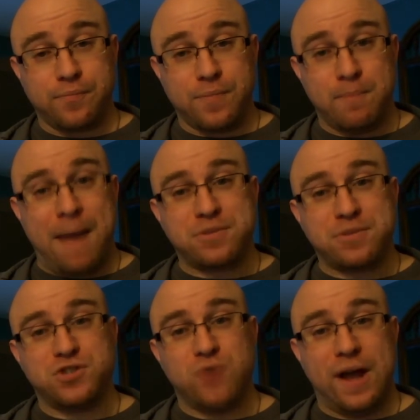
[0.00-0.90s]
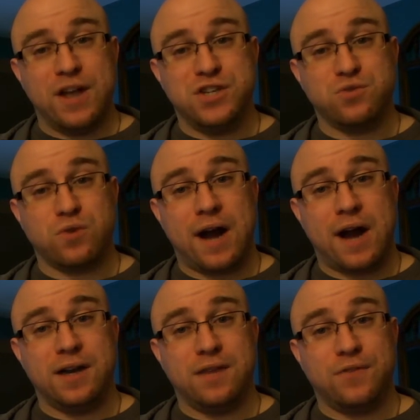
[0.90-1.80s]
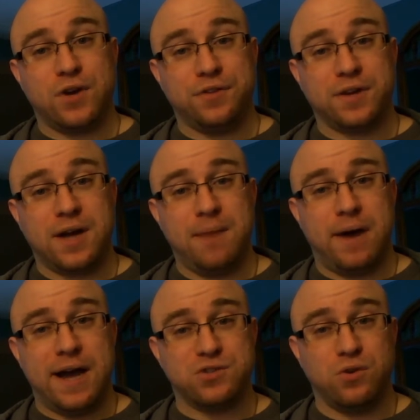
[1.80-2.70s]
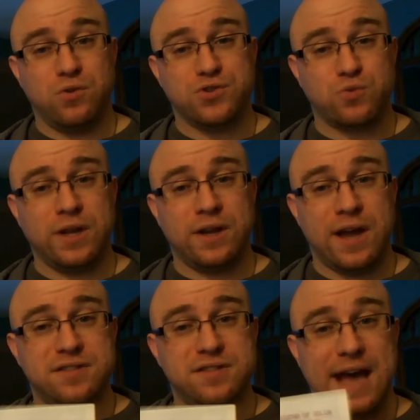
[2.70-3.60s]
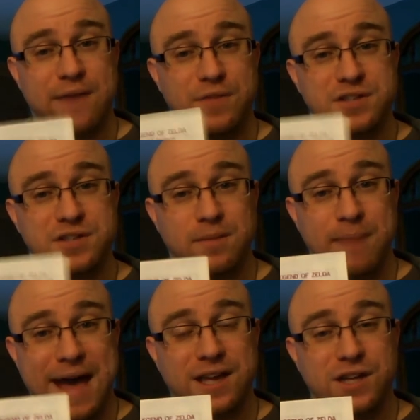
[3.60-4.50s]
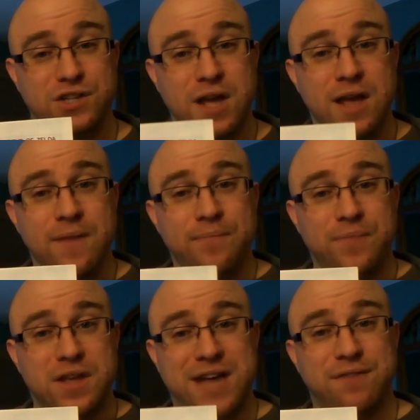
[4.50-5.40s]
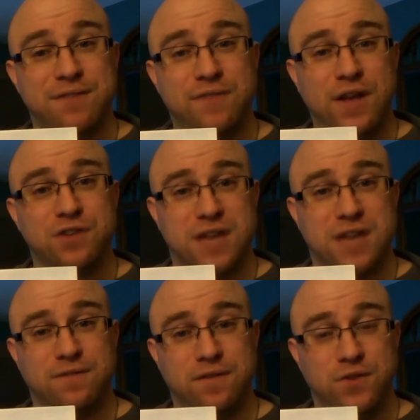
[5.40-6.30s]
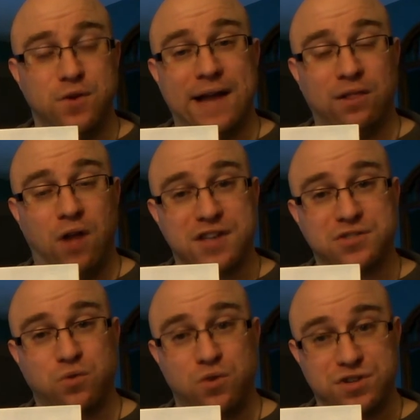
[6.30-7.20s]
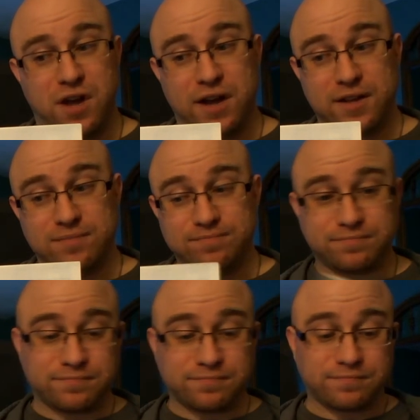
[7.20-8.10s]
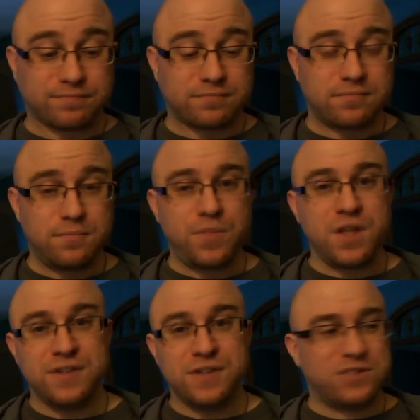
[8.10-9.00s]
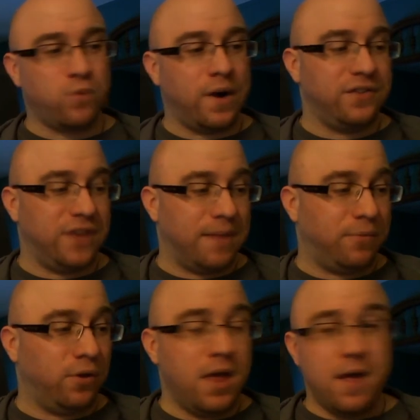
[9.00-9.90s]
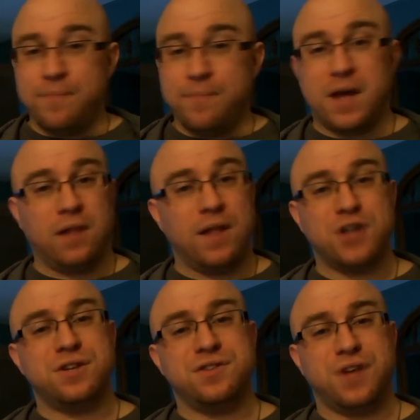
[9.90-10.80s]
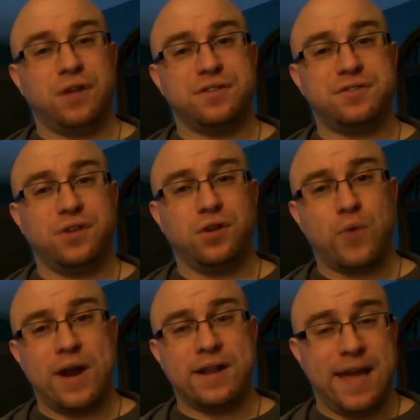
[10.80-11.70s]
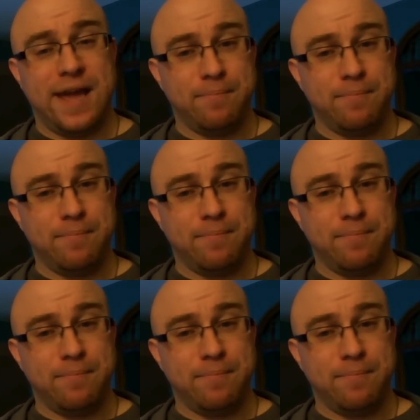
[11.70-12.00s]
maps and strategies were kind of difficult to come by, so it was really nice to have this in the package as kind of a failsafe if you got lost or stuck. So that's one example. Legend of Zelda is still a great game,